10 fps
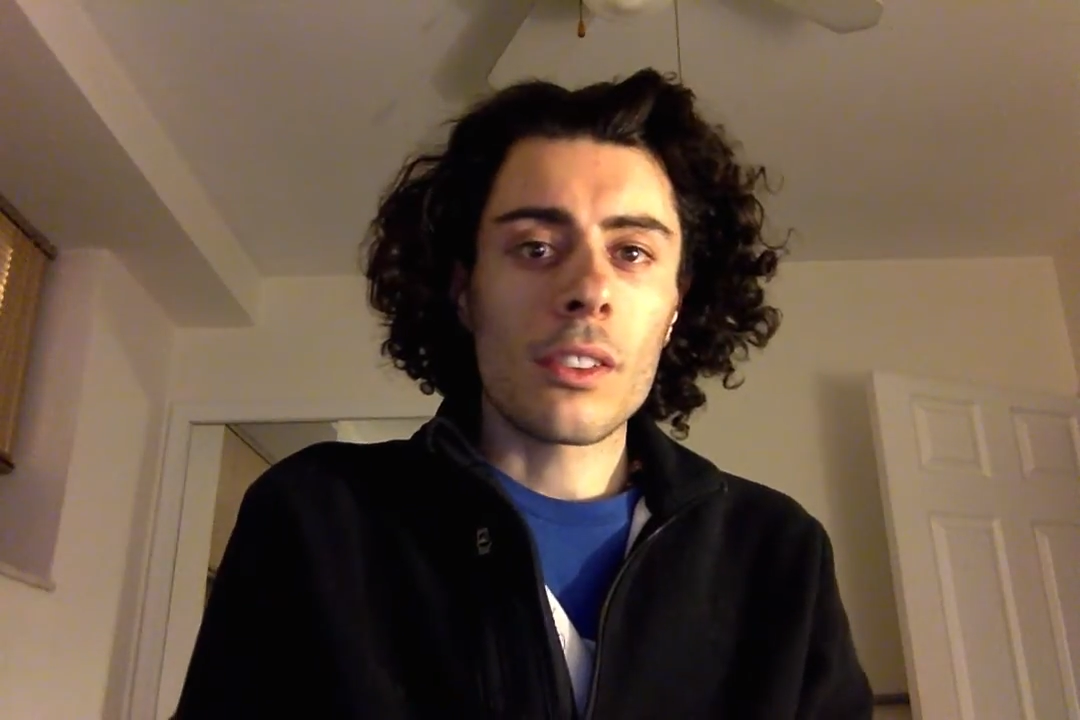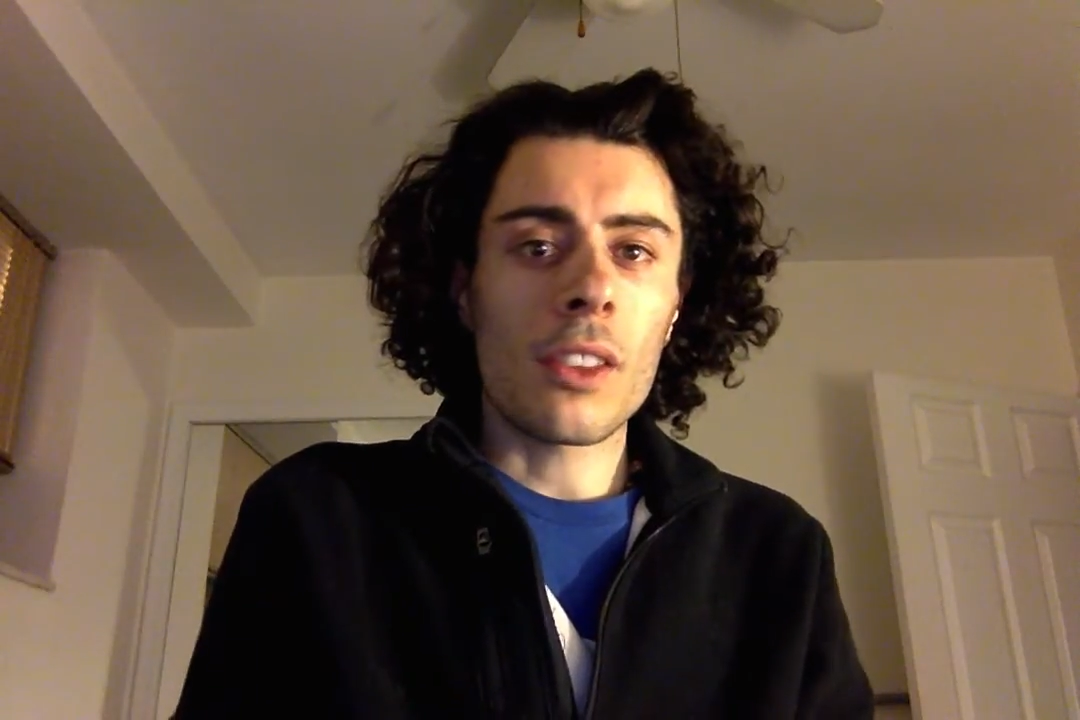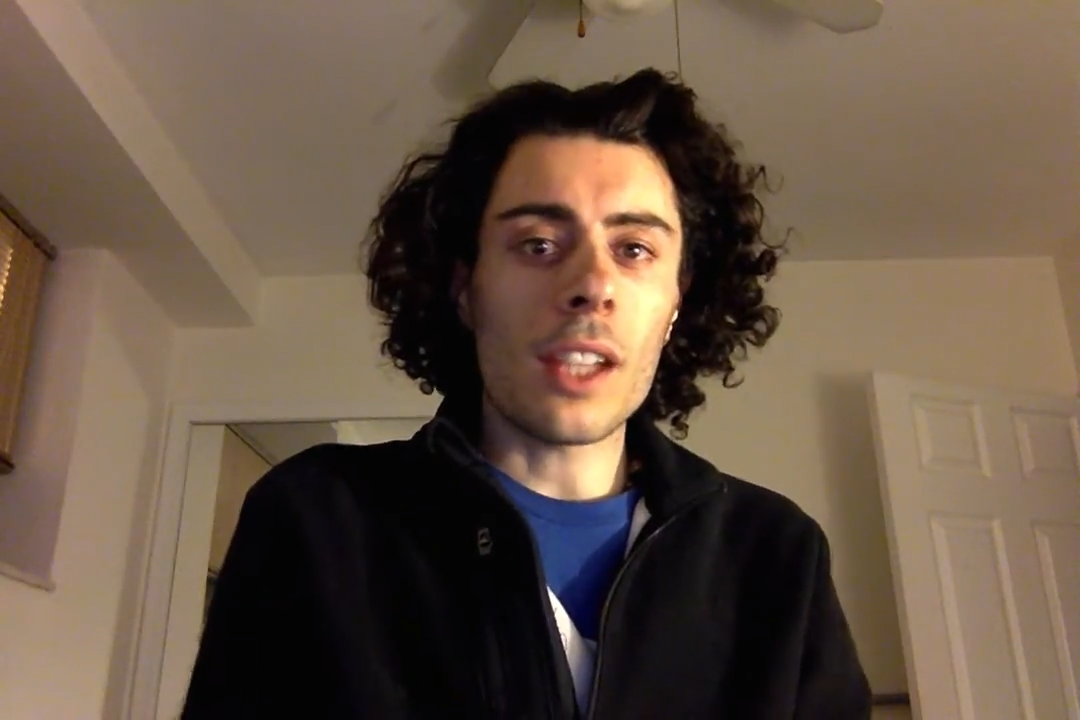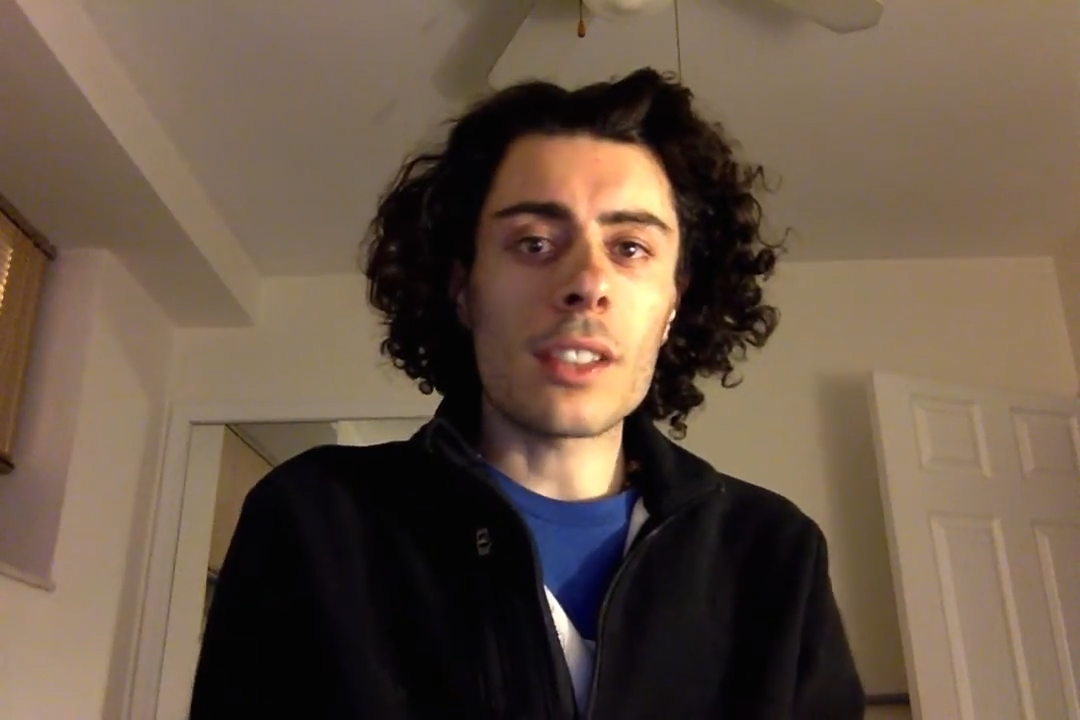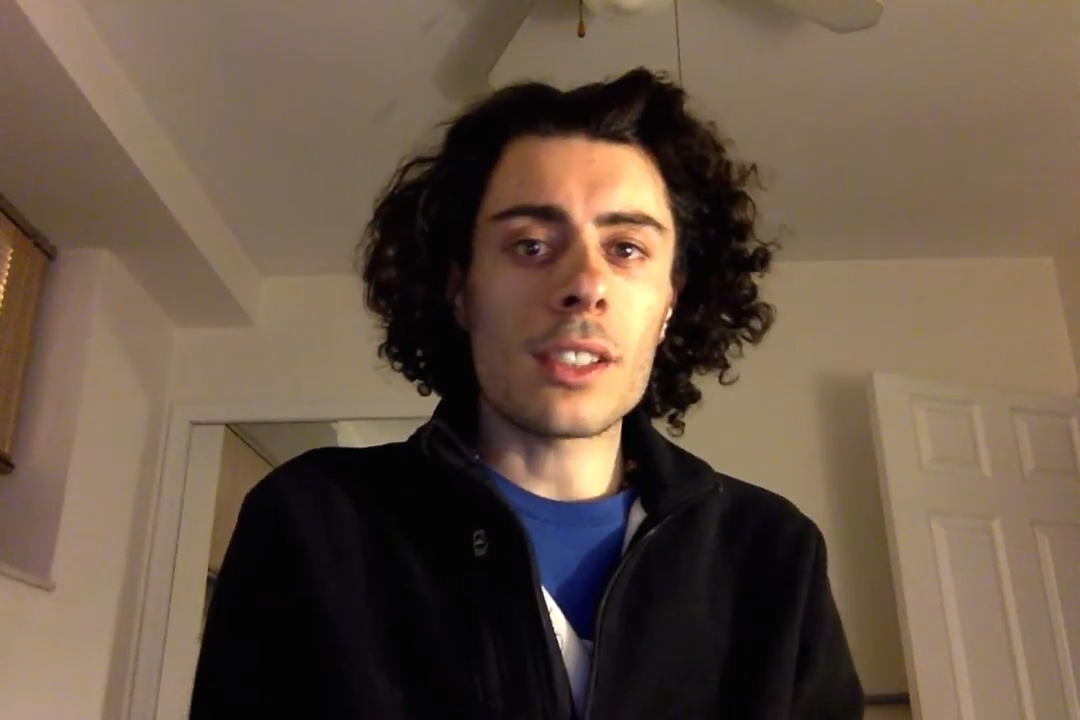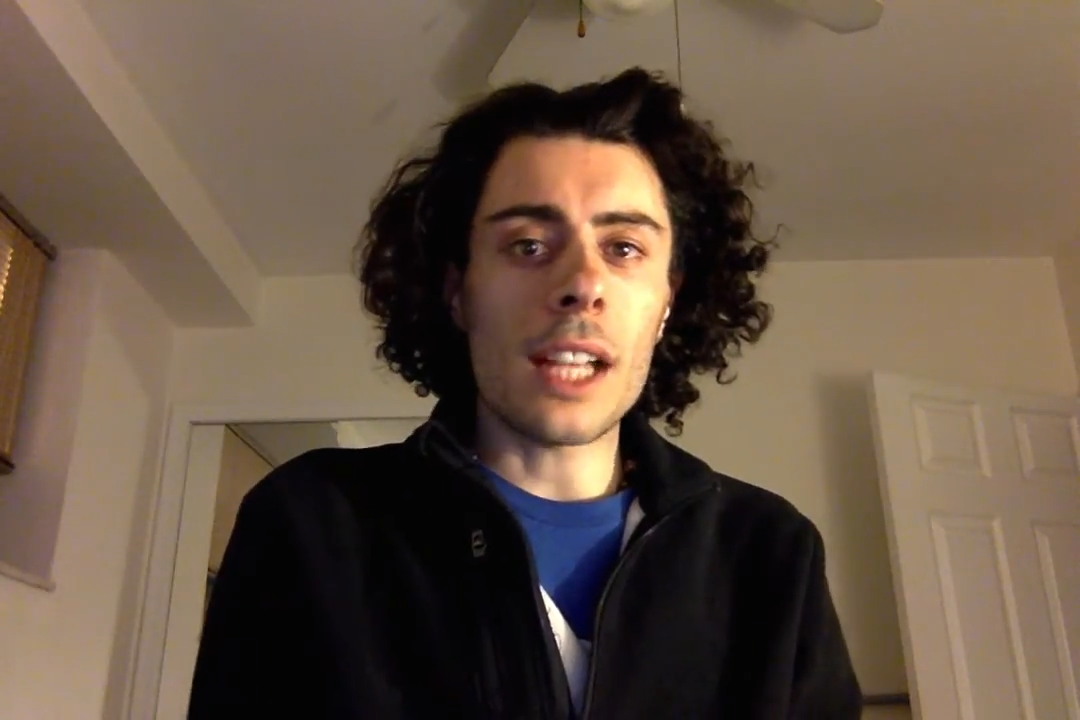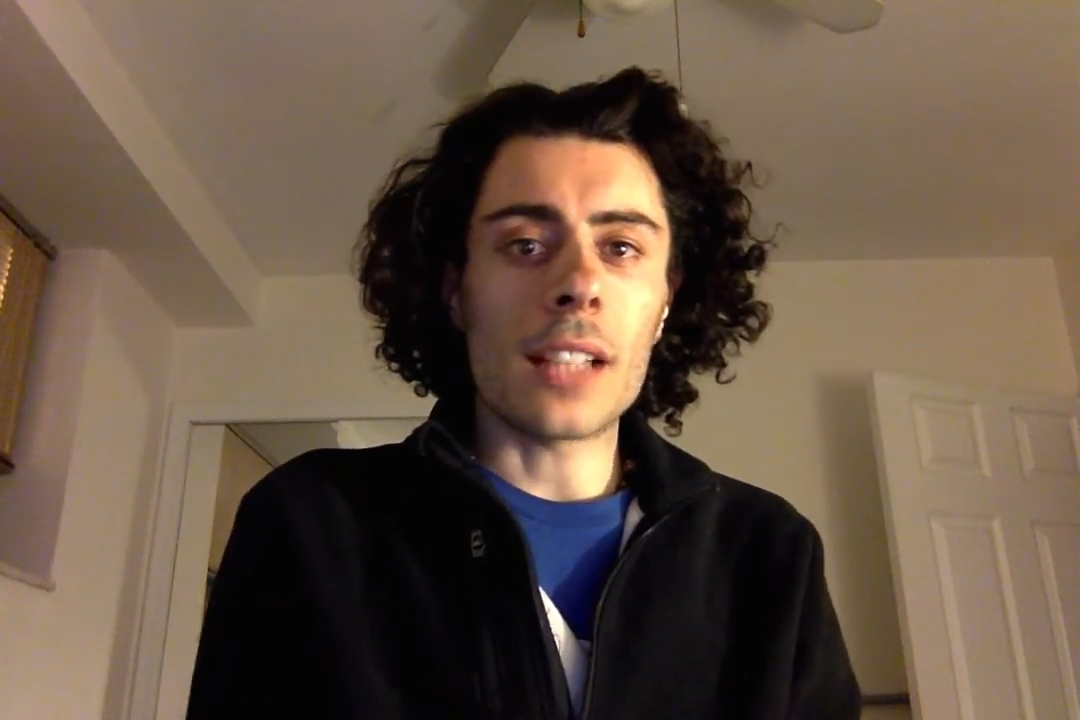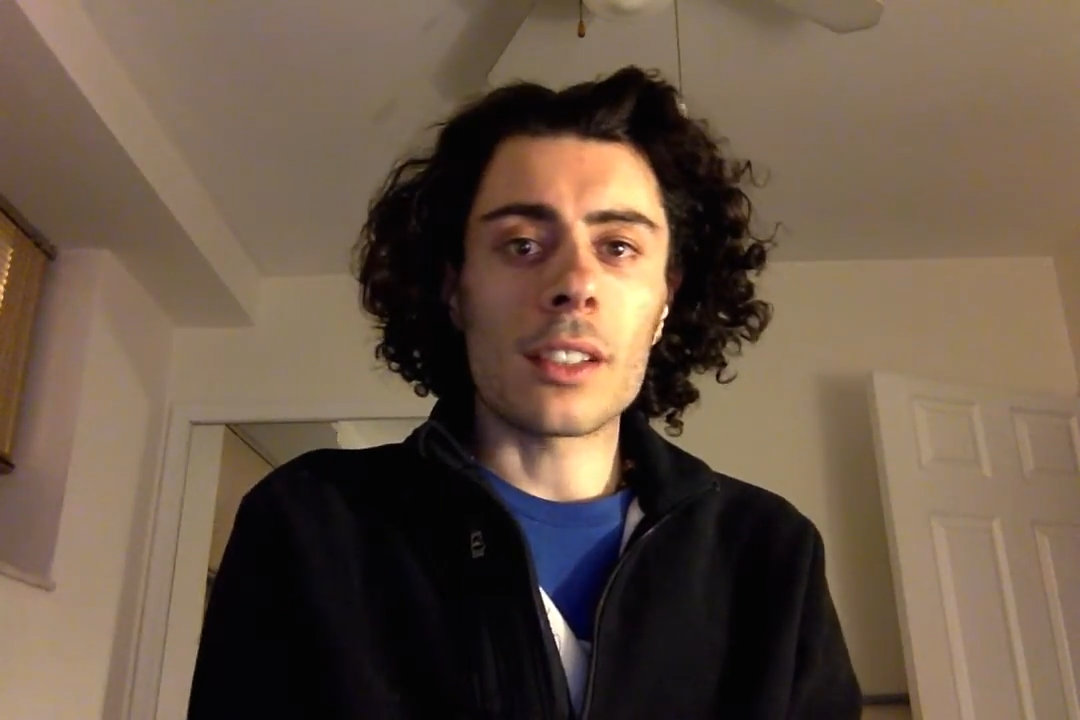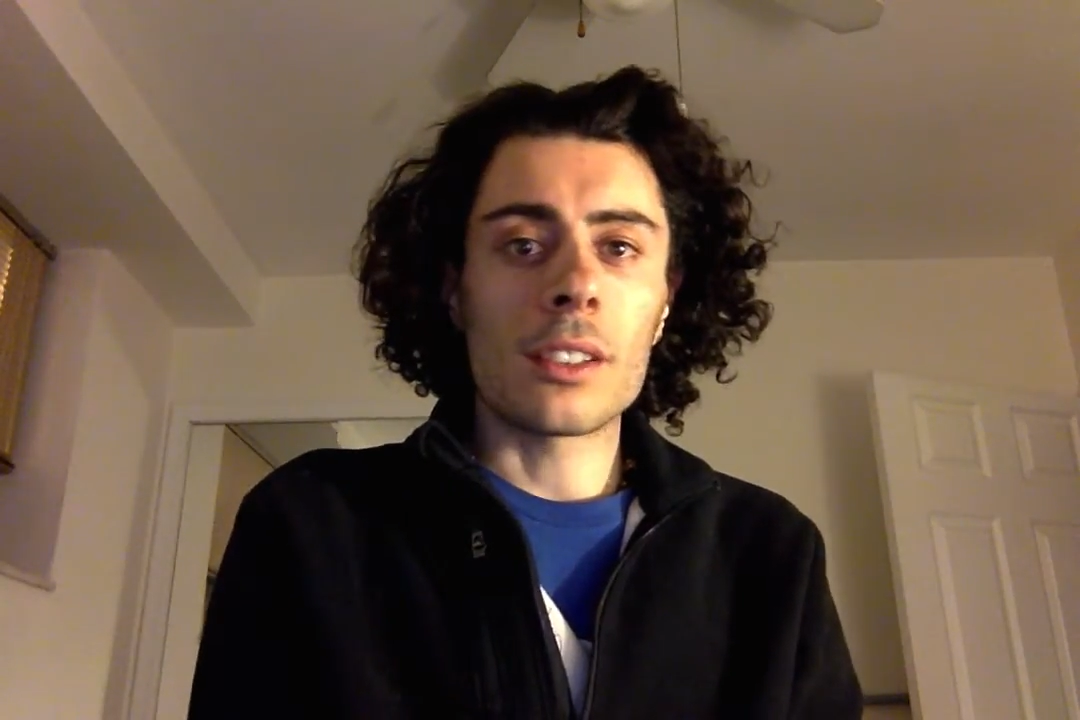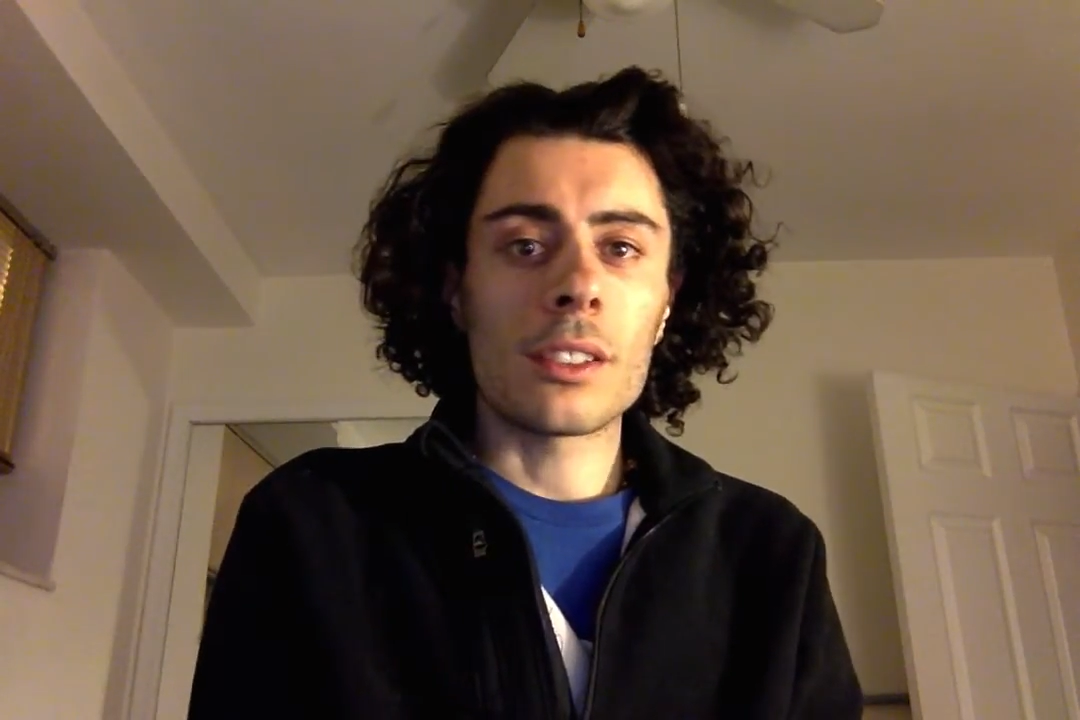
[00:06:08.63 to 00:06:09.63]
things
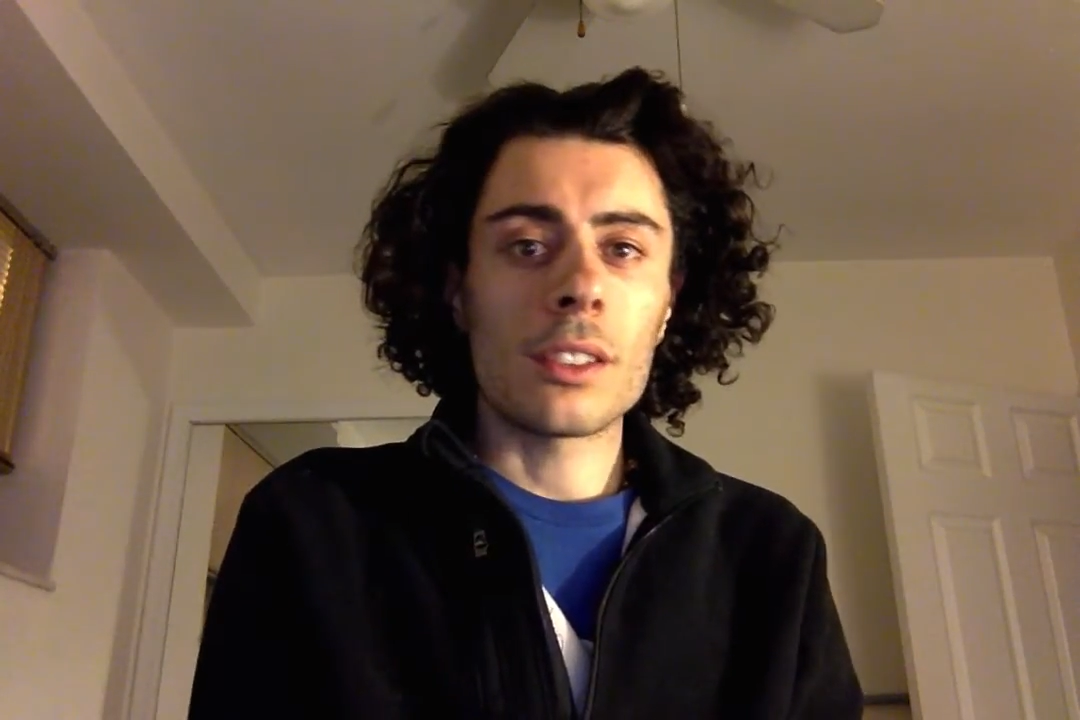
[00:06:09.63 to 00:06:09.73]
that